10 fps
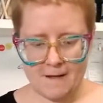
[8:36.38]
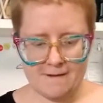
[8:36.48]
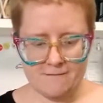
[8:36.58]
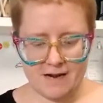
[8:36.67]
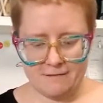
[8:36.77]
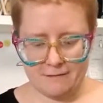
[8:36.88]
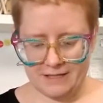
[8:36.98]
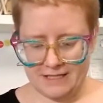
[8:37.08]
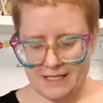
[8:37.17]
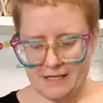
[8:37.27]
I've never
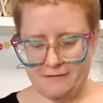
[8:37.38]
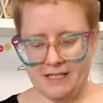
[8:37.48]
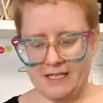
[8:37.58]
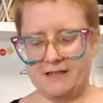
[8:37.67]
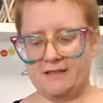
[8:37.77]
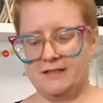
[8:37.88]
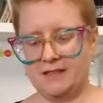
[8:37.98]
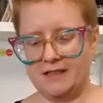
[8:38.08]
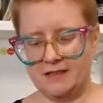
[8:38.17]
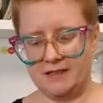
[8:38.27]
received a
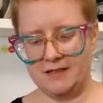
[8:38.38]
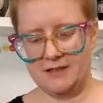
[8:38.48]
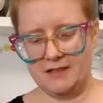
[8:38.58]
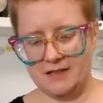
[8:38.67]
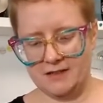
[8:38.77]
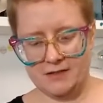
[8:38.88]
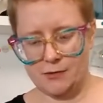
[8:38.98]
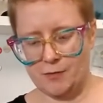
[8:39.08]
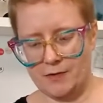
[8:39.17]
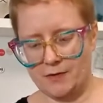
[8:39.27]

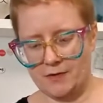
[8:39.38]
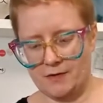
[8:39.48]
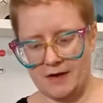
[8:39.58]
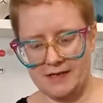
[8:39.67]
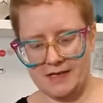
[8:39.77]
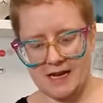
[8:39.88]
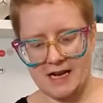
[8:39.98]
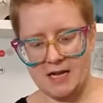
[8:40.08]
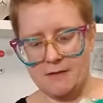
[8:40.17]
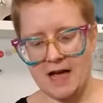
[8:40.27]
super
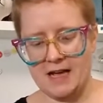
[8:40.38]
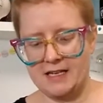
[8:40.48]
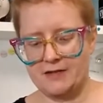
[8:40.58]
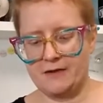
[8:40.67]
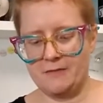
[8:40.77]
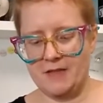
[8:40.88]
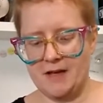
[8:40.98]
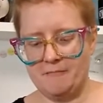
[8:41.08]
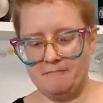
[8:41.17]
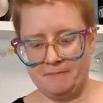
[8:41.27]
untidy package from
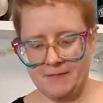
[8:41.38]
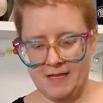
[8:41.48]
them.